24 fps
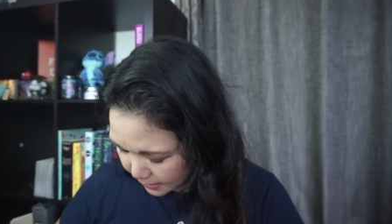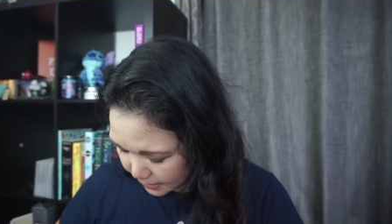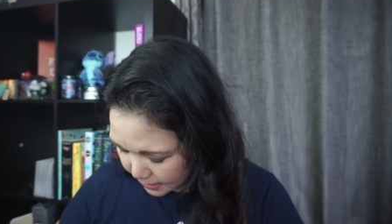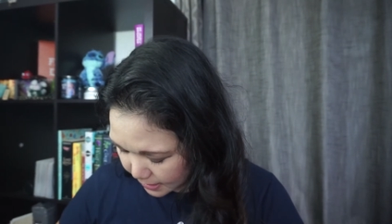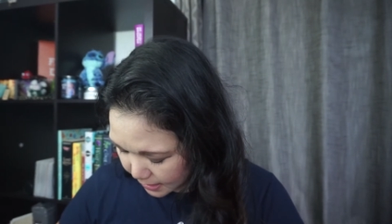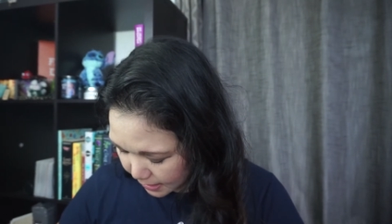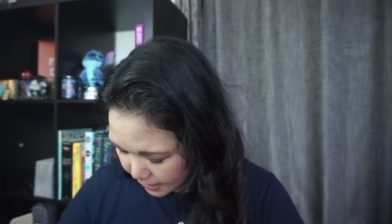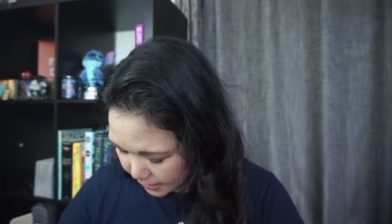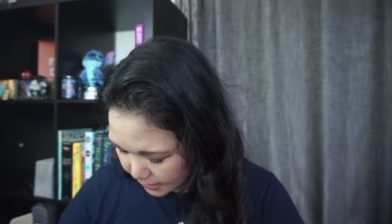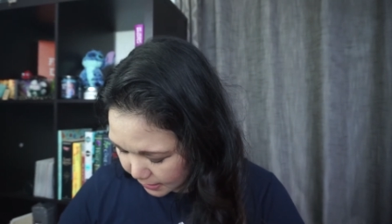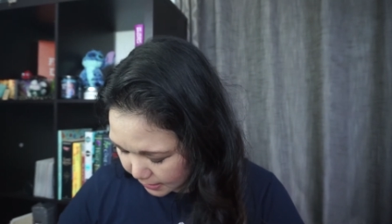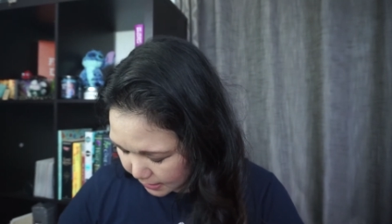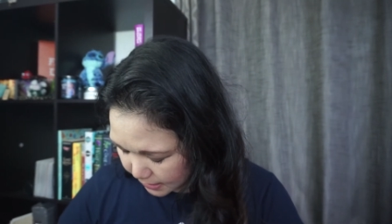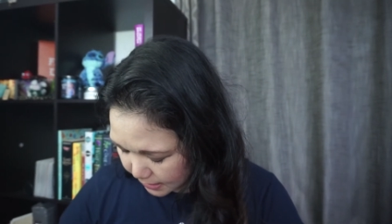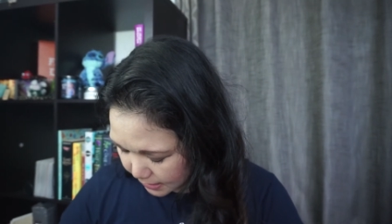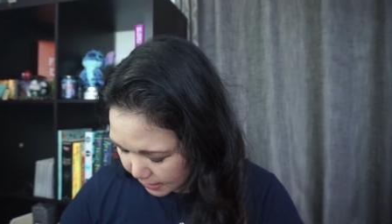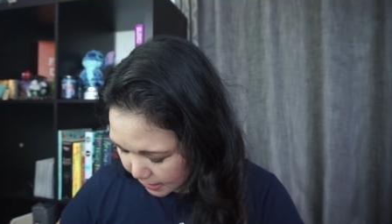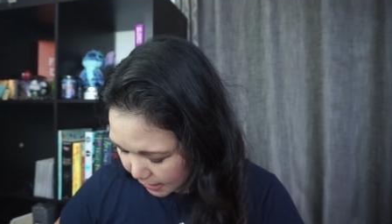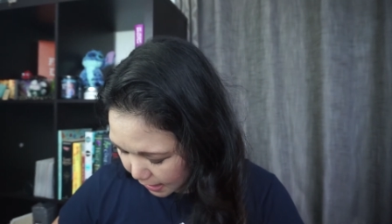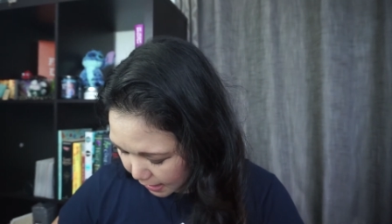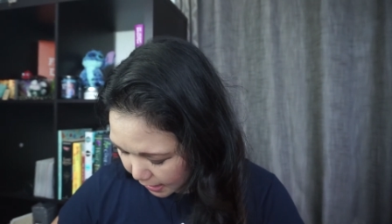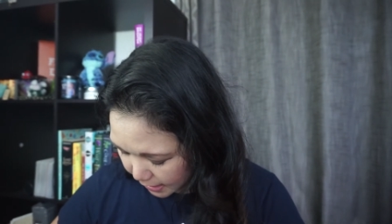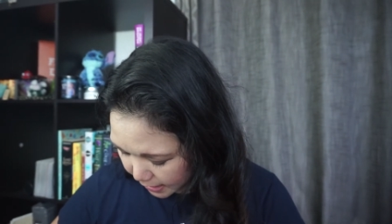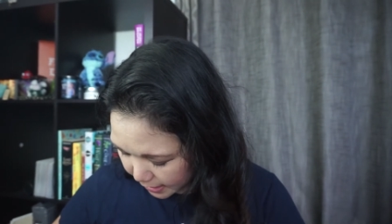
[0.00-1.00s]
yet.
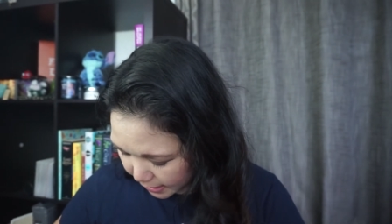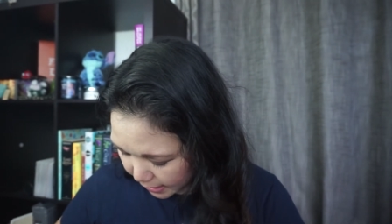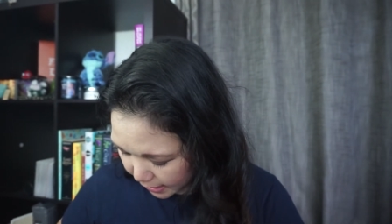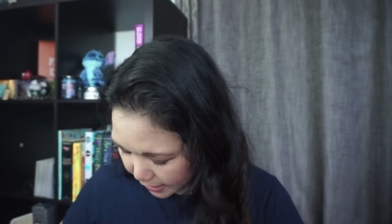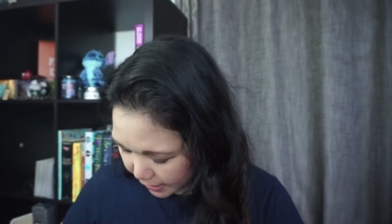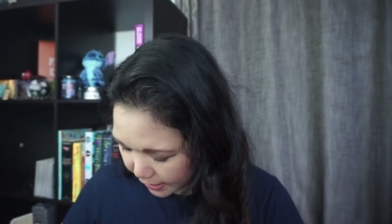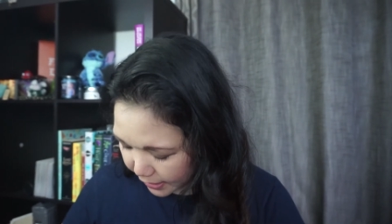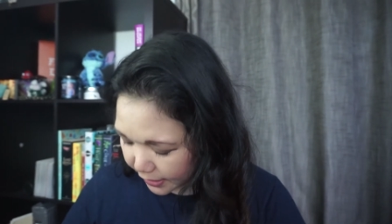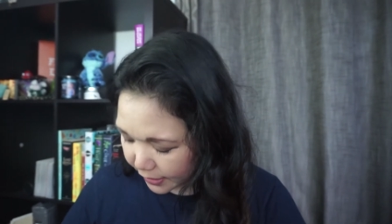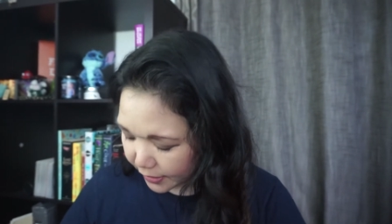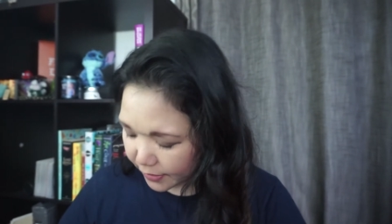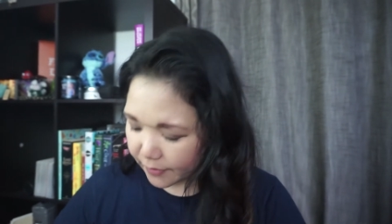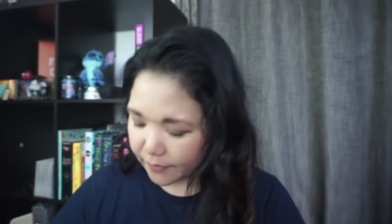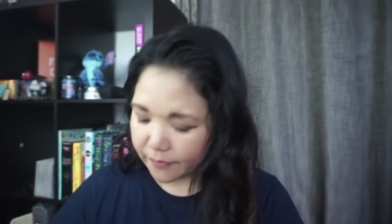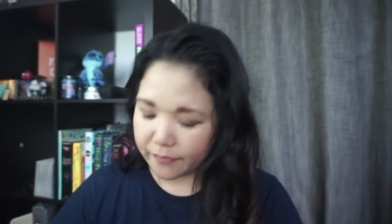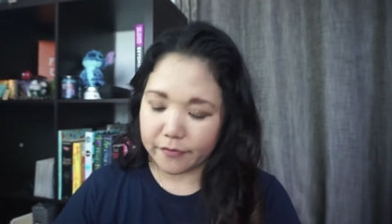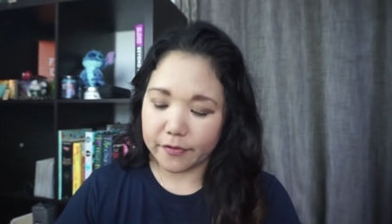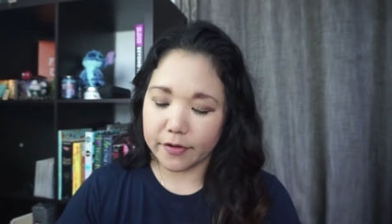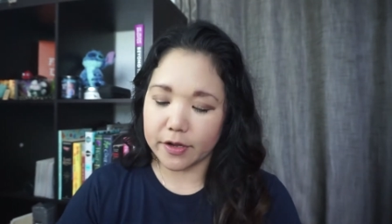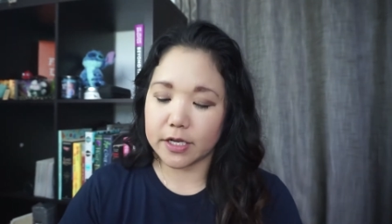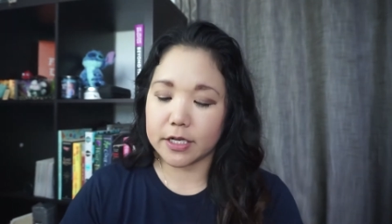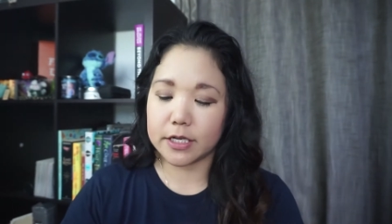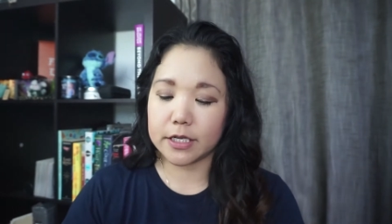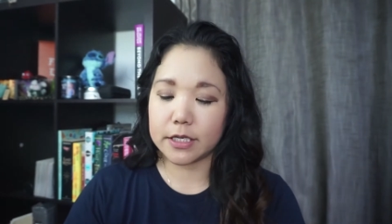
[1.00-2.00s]
I have
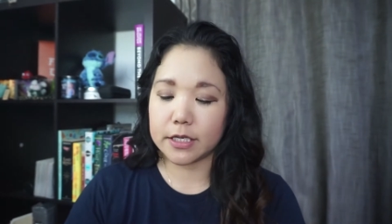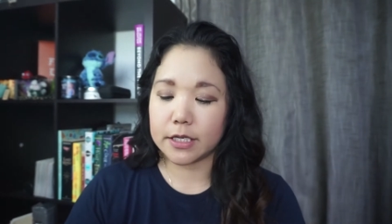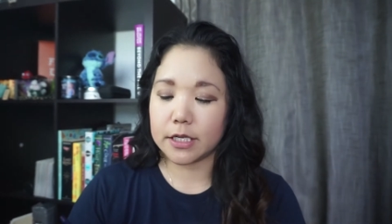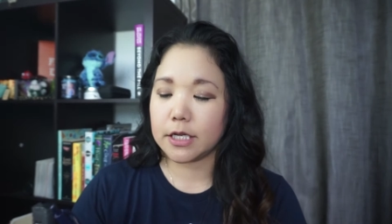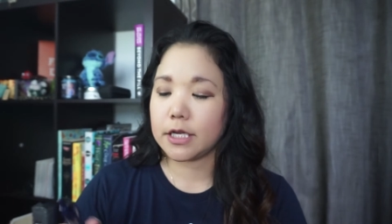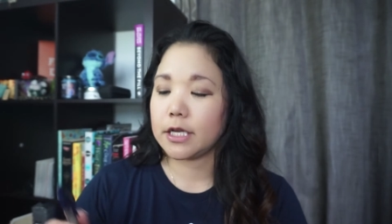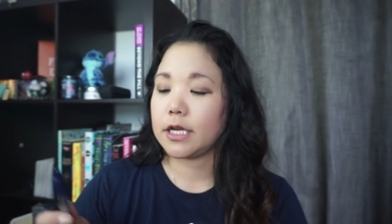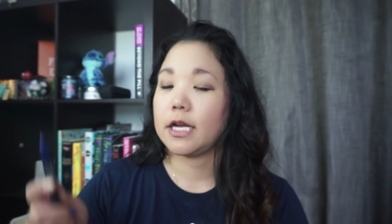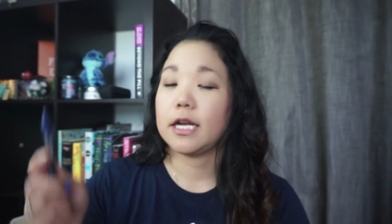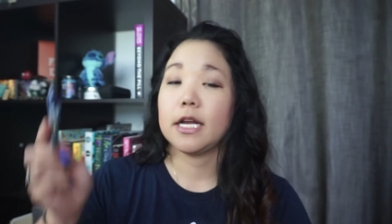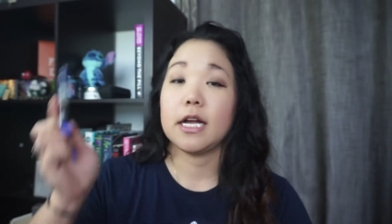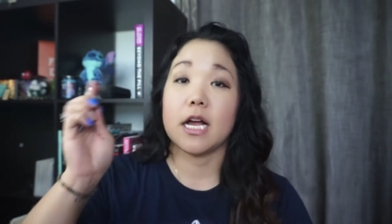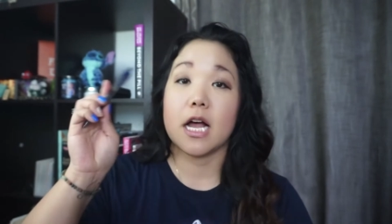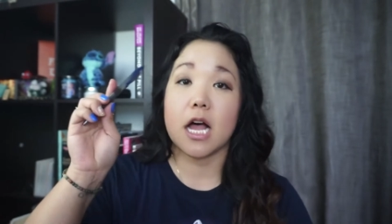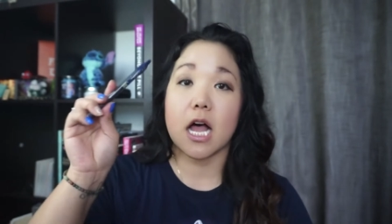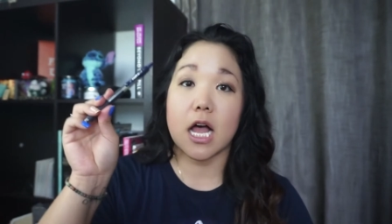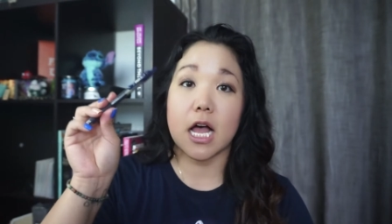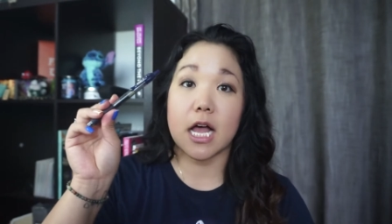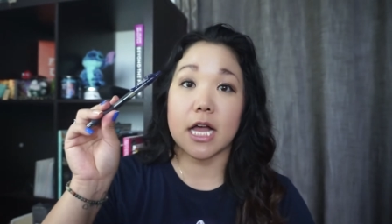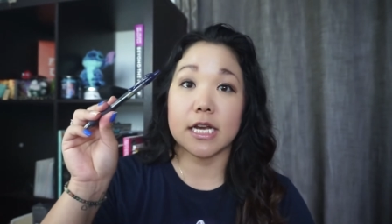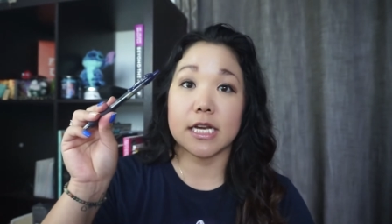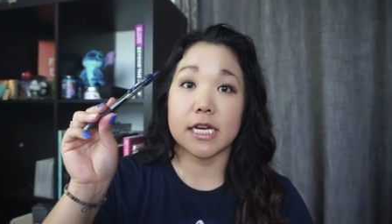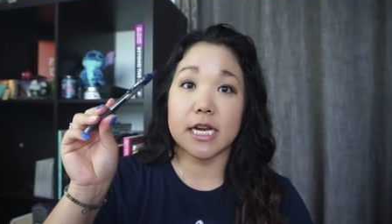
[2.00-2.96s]
a